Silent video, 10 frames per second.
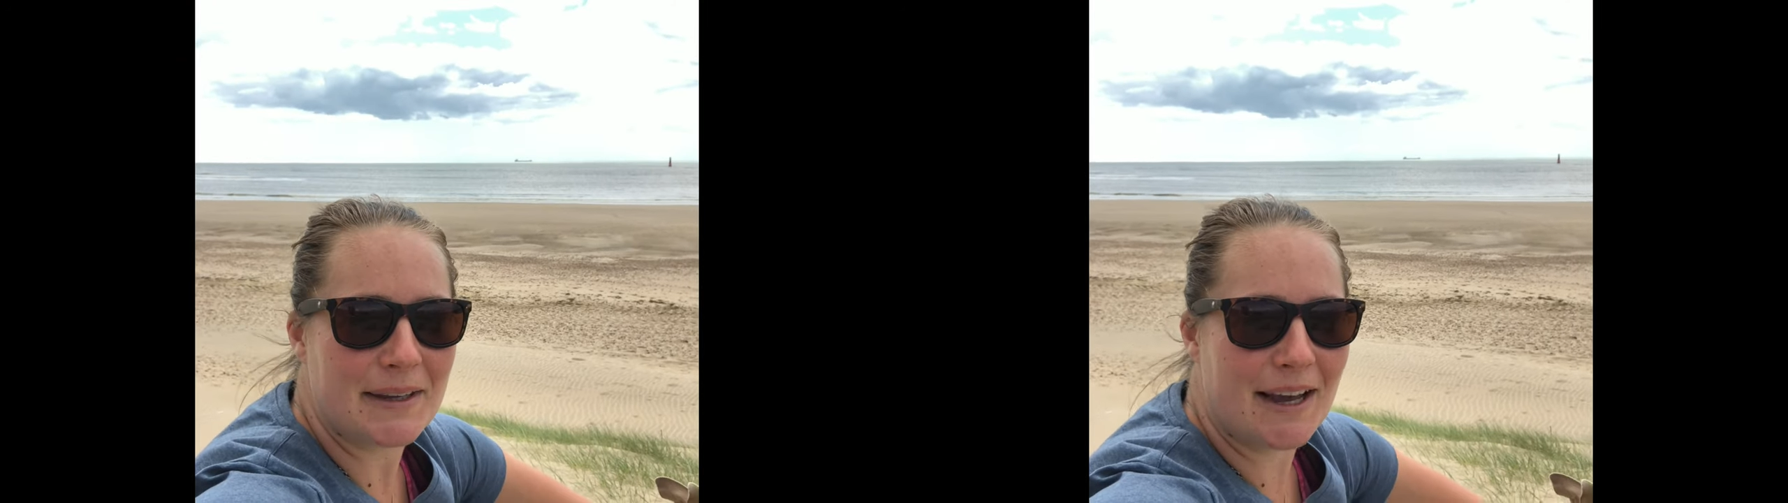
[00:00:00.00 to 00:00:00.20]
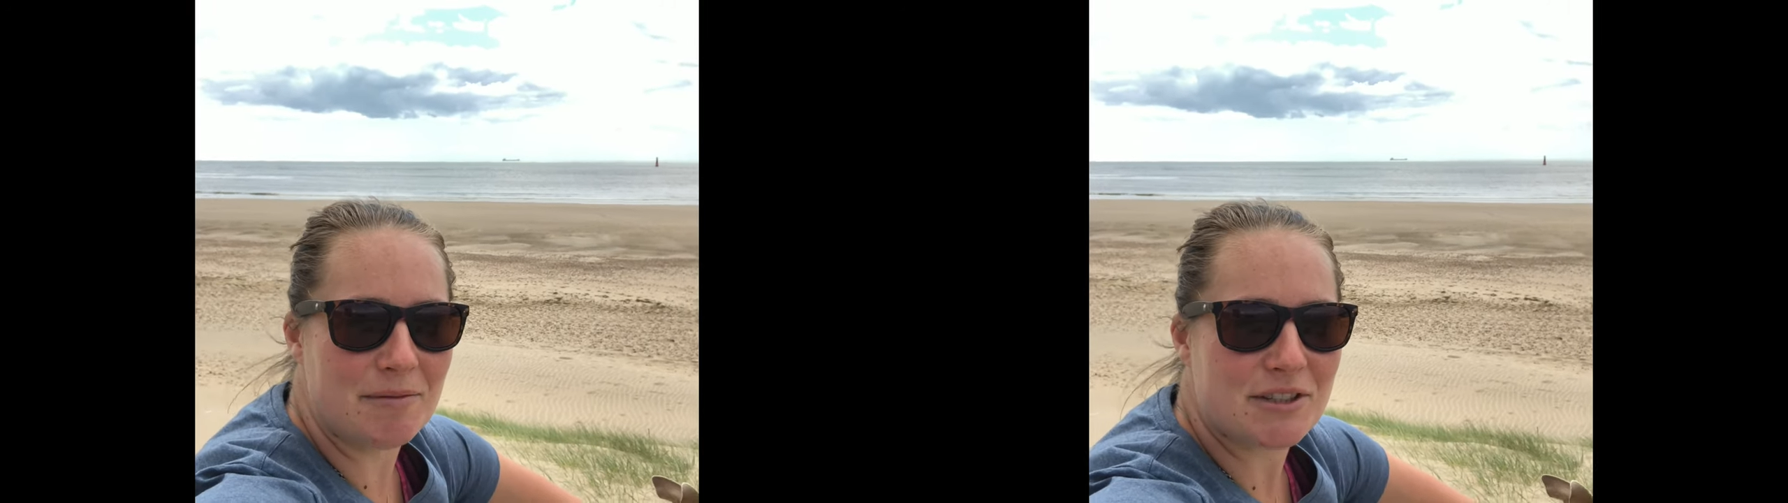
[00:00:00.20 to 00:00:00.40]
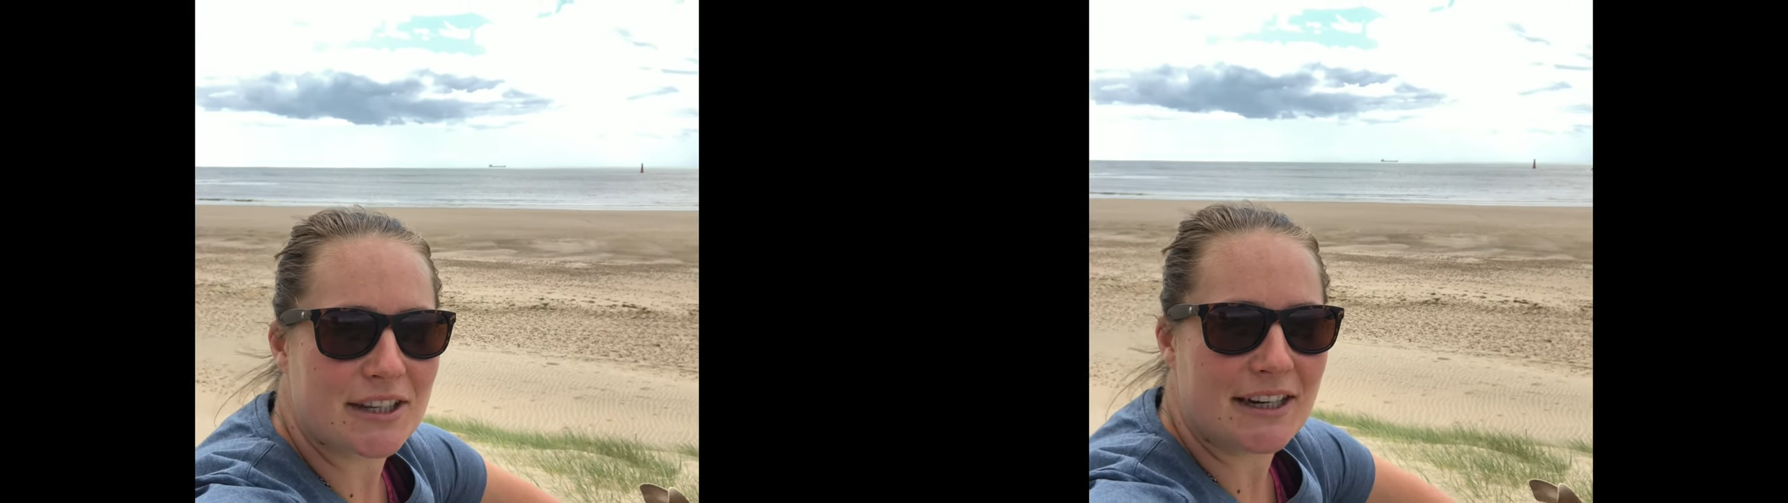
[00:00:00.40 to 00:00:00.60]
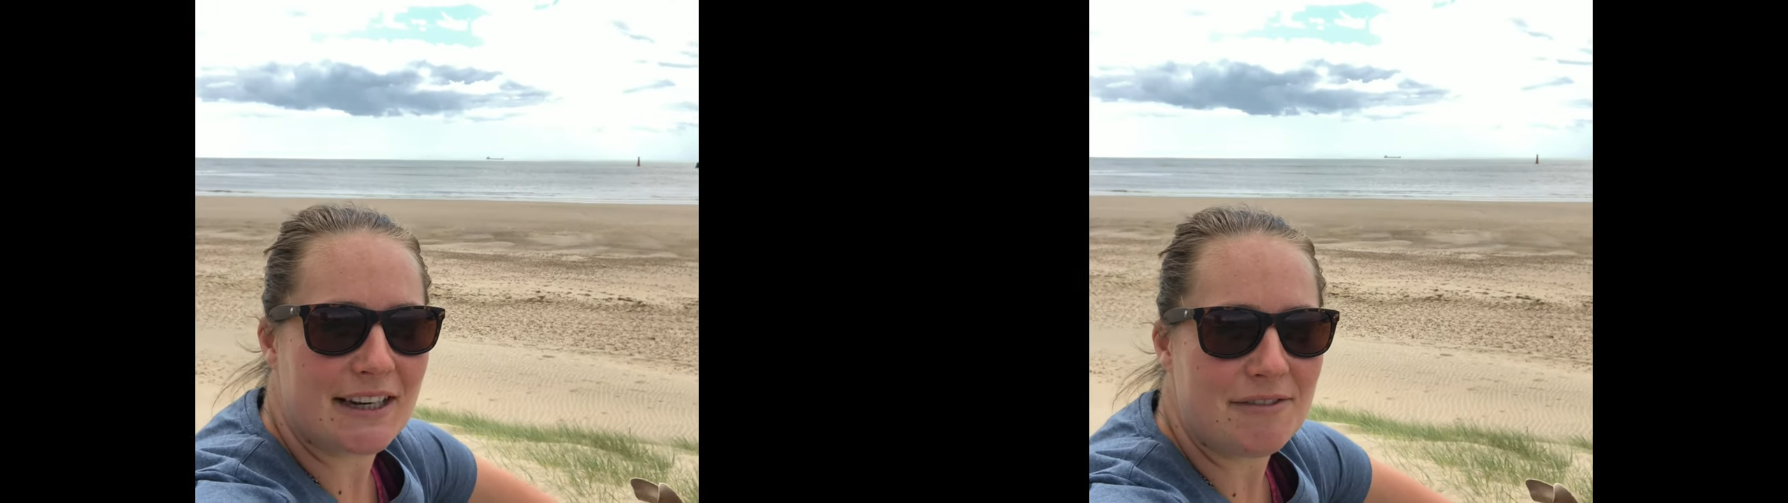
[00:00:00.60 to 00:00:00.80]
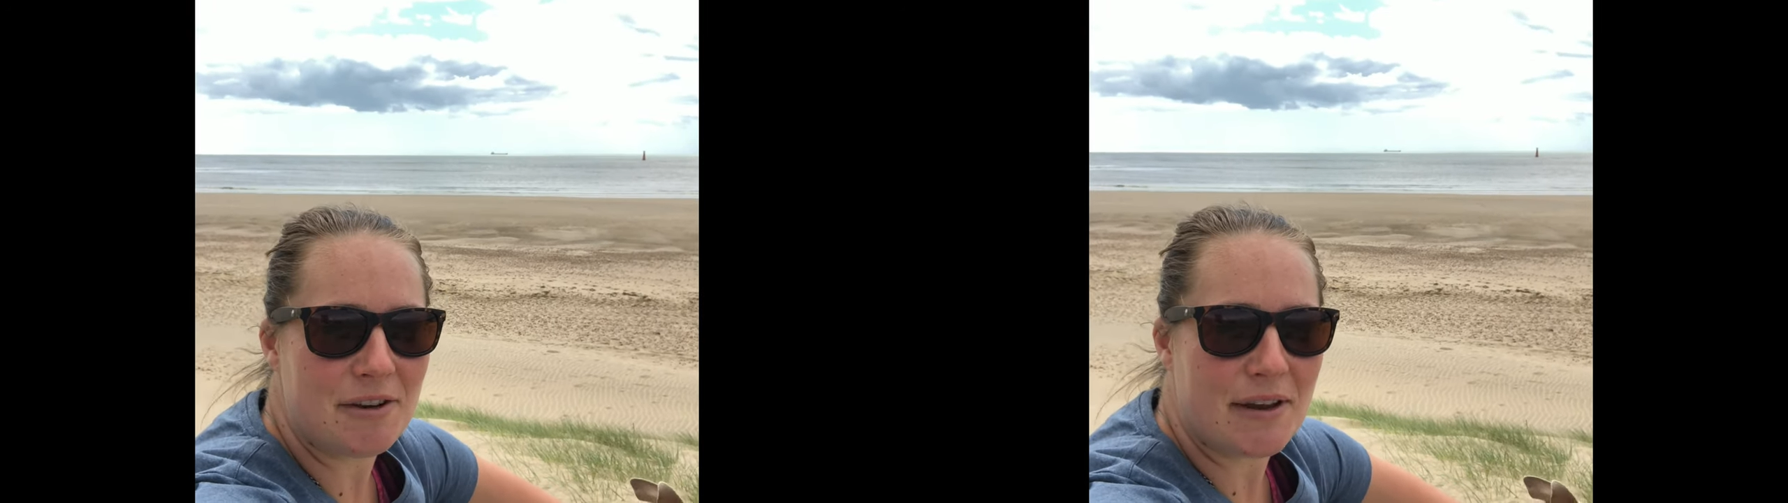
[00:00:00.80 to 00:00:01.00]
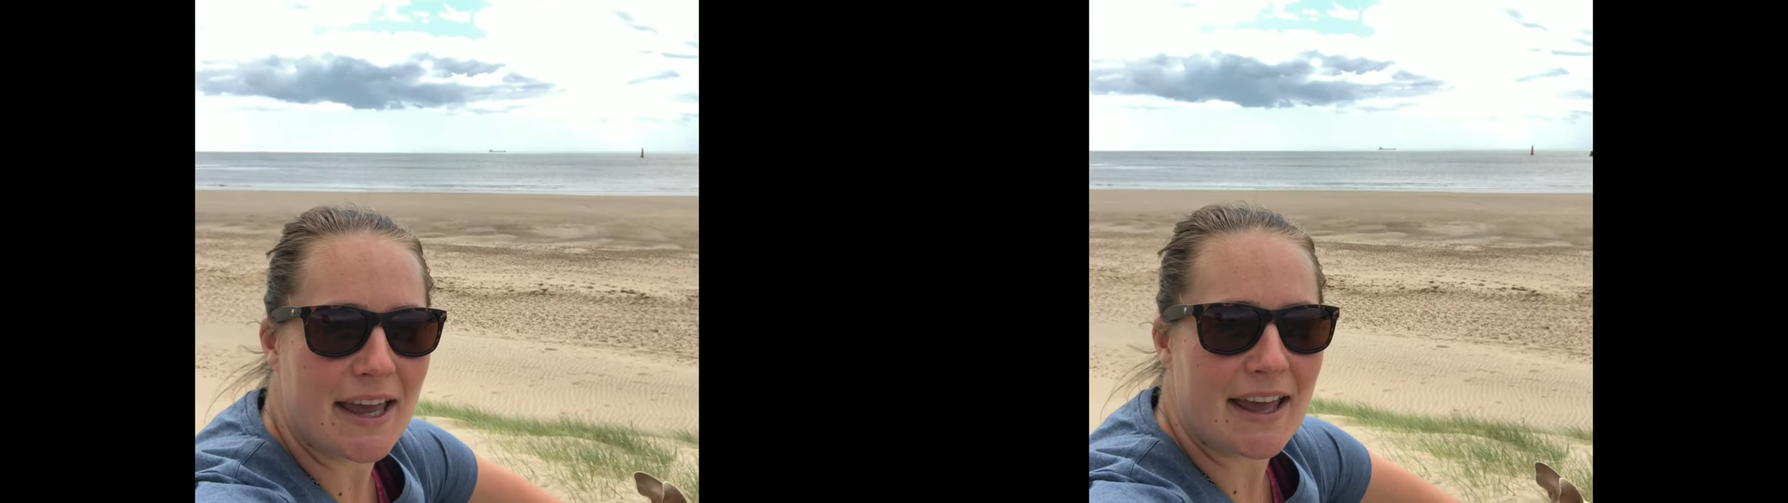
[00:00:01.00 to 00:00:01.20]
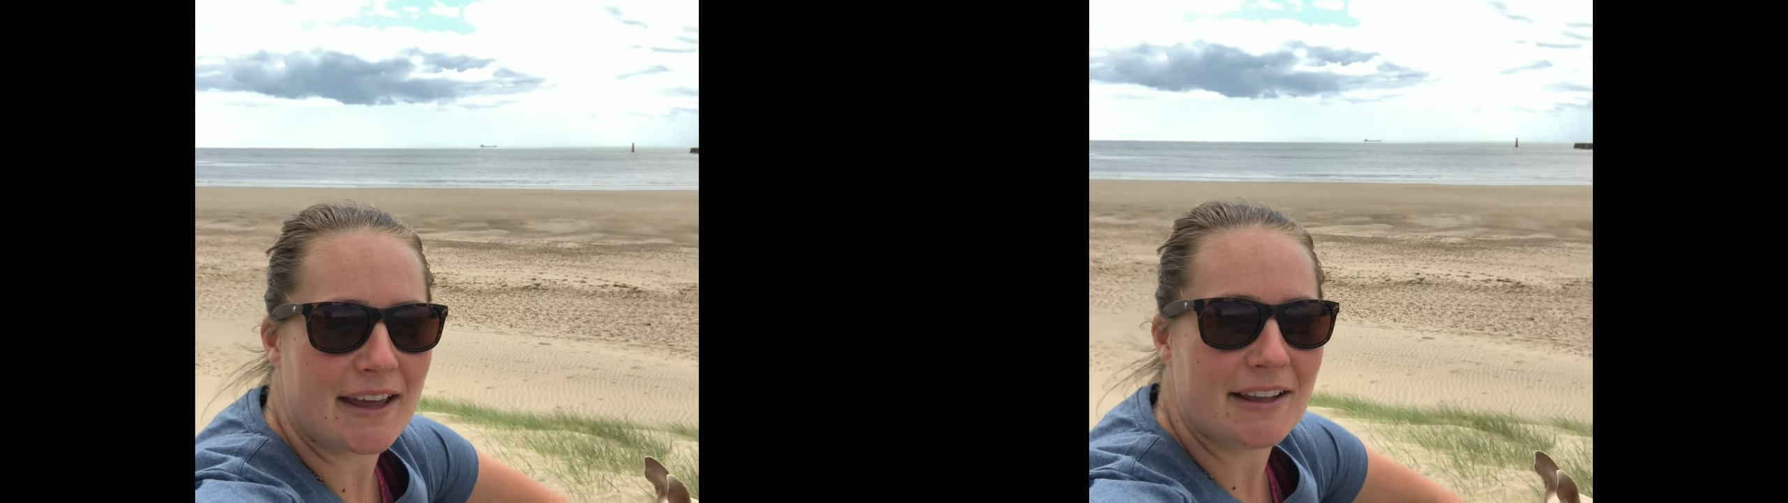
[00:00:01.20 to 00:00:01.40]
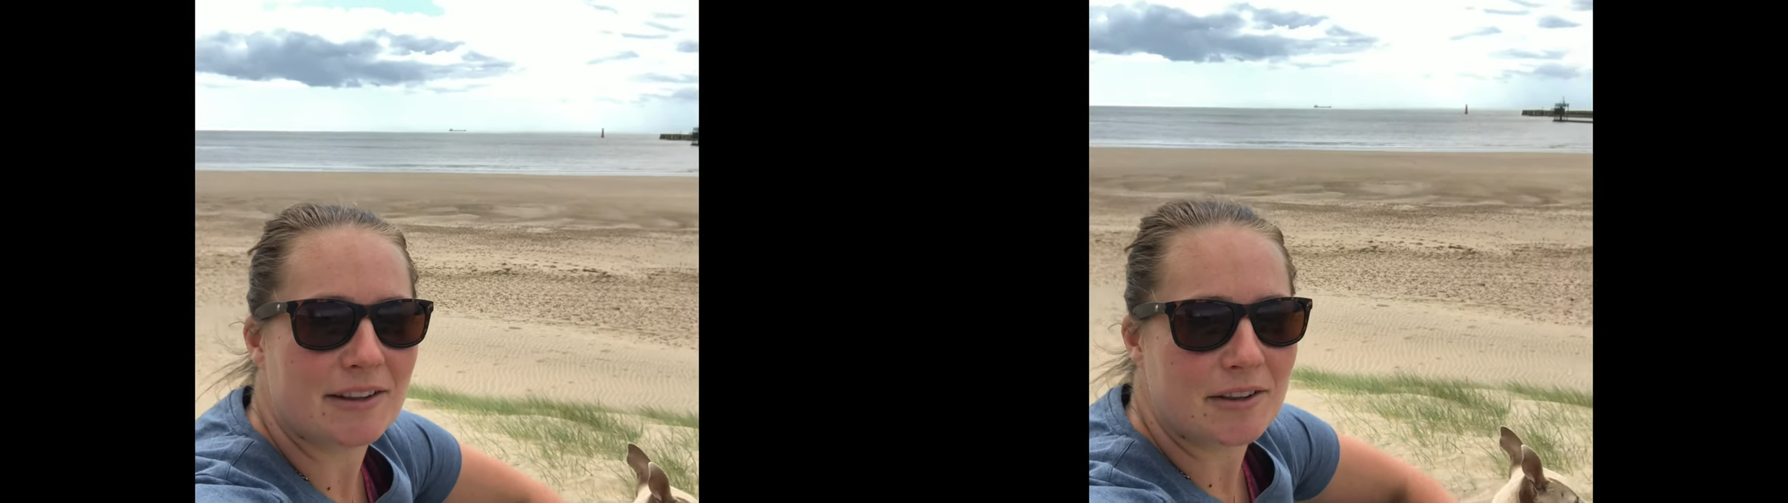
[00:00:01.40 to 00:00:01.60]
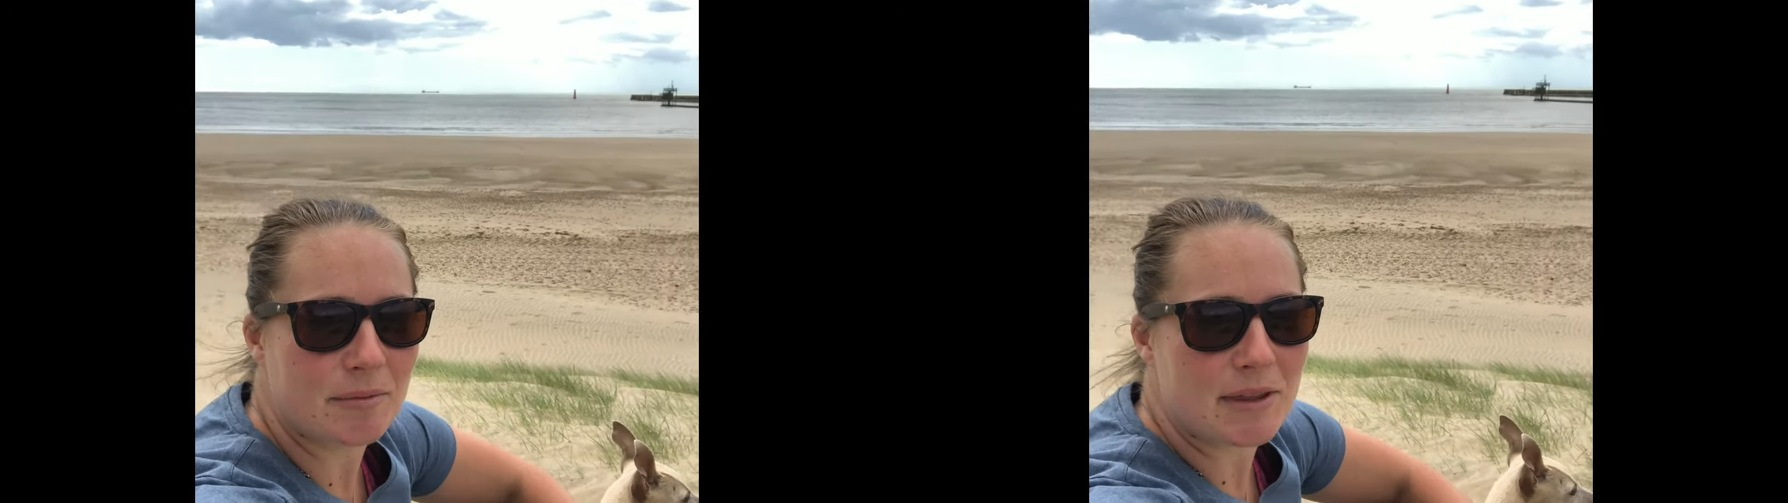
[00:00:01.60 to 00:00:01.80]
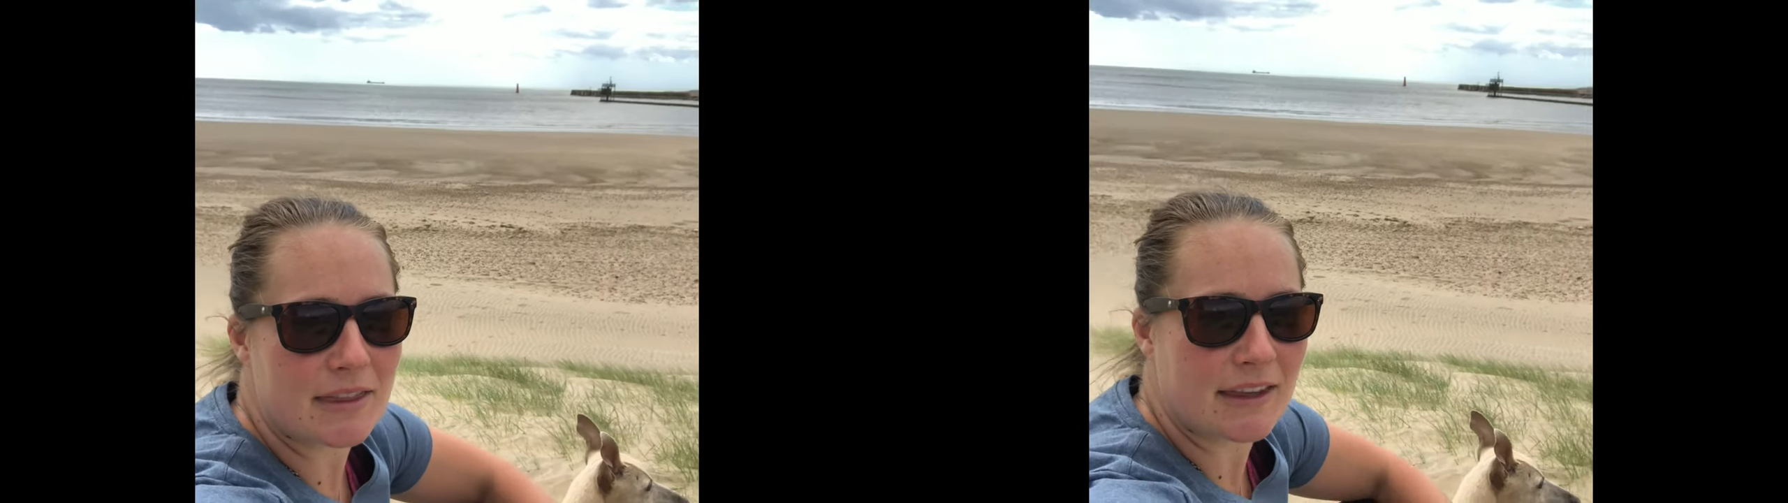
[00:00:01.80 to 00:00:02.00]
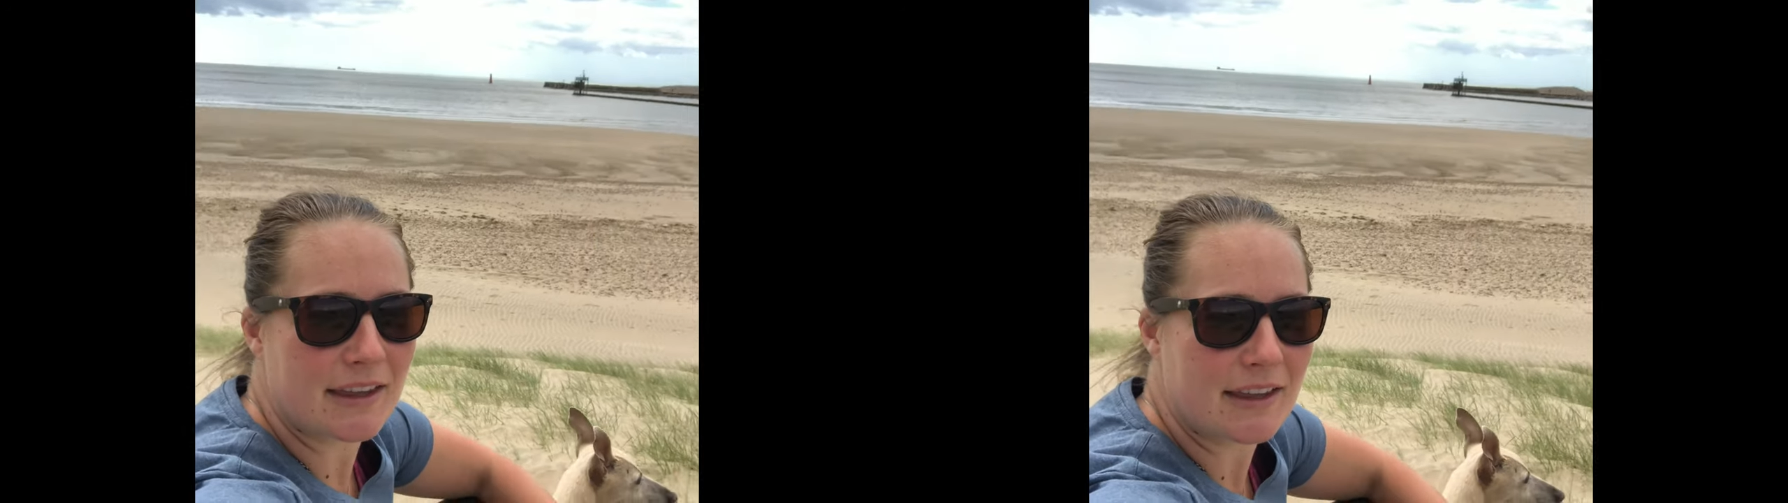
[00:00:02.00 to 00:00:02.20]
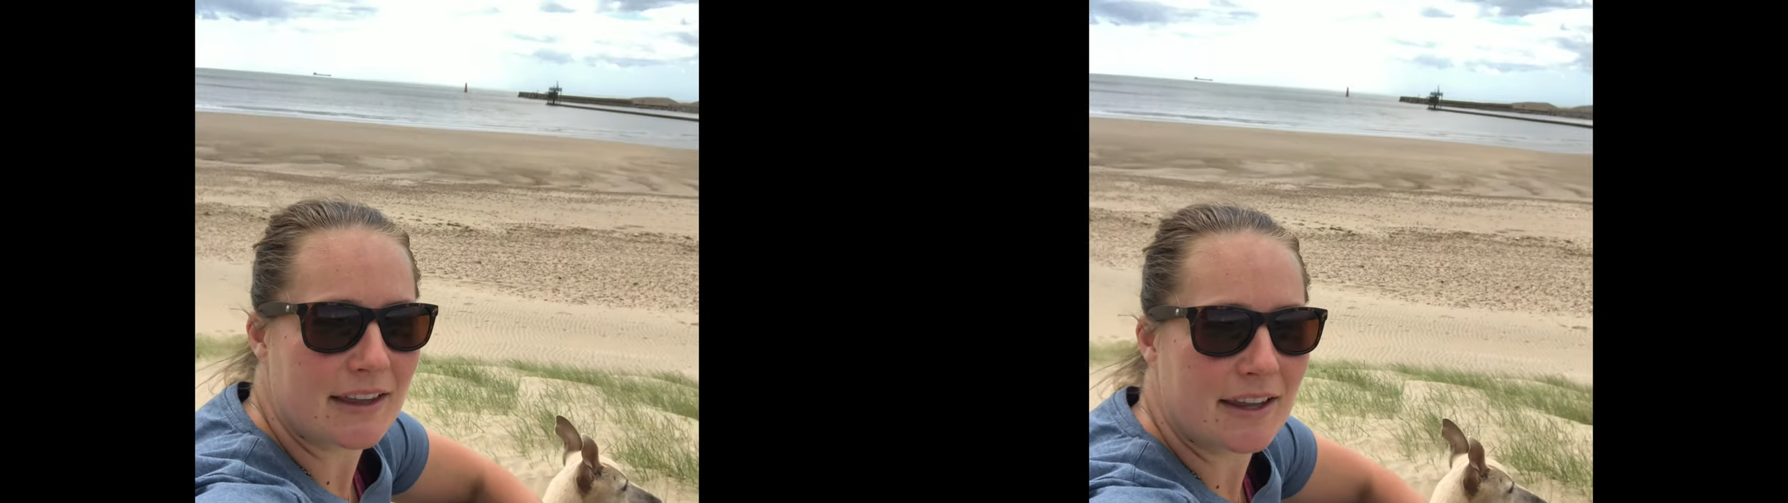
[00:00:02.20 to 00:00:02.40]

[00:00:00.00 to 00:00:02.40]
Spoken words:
But yeah, I'm just going to leave you here with